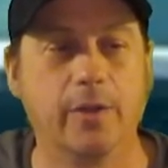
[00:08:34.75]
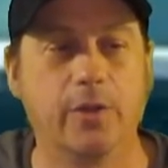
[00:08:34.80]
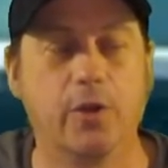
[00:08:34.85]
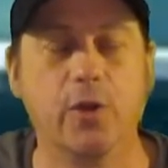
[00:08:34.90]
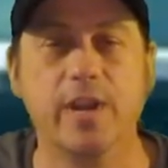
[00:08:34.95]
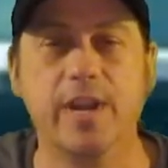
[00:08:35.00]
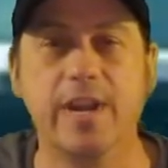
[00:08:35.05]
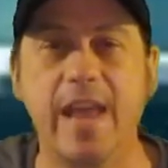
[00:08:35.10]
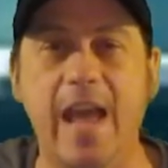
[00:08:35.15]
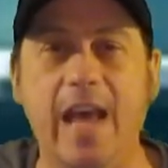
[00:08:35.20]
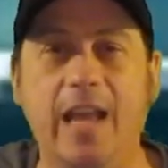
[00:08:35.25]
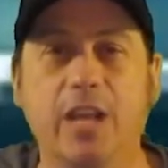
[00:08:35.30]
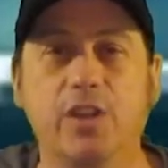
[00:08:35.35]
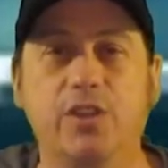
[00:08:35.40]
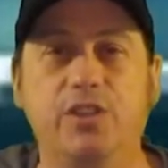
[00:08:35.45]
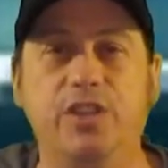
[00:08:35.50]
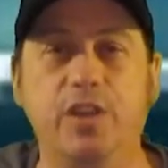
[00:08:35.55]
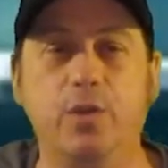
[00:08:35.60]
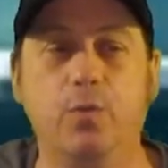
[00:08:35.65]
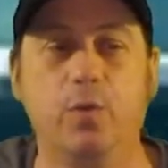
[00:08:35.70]
good
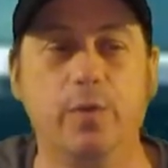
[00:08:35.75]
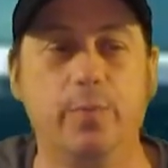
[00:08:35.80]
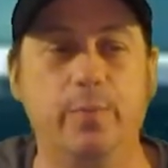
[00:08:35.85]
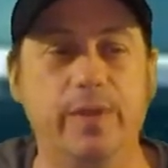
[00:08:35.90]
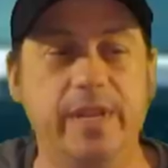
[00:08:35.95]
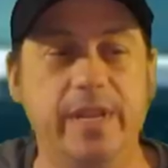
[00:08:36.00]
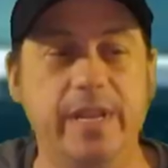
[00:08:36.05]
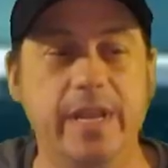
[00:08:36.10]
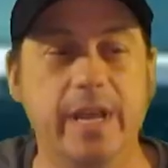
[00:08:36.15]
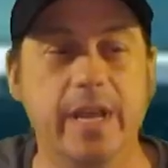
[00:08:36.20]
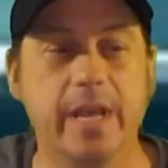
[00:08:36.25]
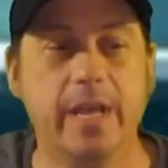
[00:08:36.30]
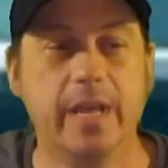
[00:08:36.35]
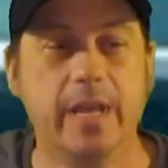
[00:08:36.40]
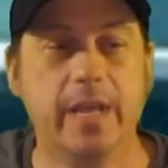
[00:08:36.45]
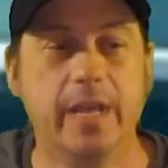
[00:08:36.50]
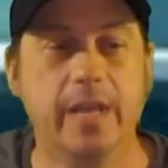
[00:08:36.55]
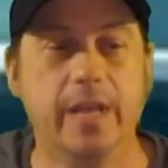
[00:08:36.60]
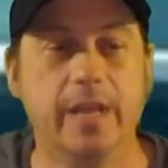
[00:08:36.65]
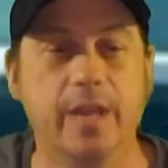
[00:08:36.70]
analogy would be
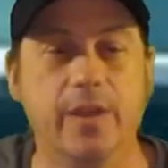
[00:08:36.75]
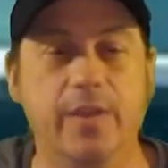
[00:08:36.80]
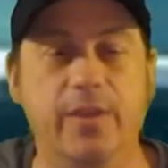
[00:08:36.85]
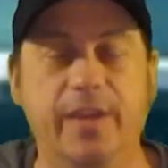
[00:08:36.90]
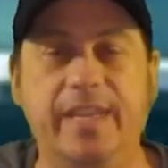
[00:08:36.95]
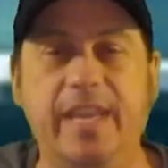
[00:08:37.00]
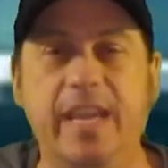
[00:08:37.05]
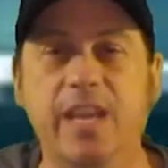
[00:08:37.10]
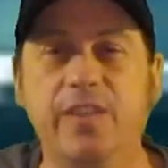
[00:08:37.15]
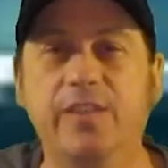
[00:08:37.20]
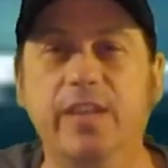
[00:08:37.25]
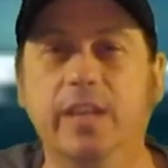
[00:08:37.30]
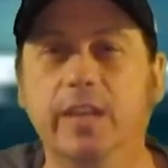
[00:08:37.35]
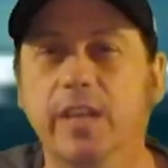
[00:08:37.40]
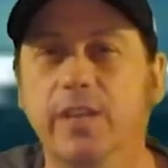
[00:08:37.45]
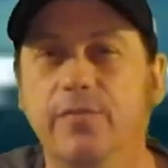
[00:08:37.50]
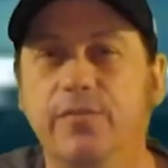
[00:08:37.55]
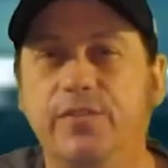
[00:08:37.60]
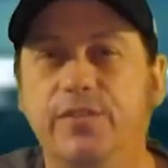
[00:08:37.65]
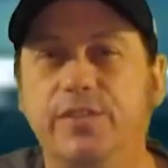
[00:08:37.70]
the kid that
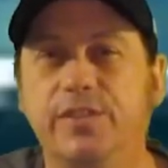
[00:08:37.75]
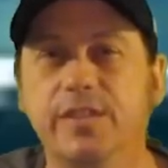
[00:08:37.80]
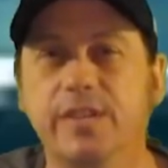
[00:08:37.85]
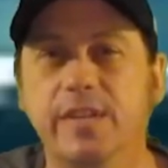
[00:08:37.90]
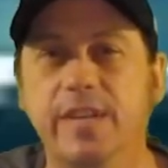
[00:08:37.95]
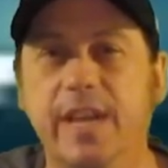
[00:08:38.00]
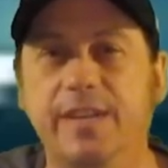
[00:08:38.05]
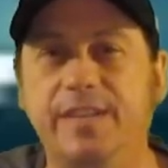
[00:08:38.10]
lives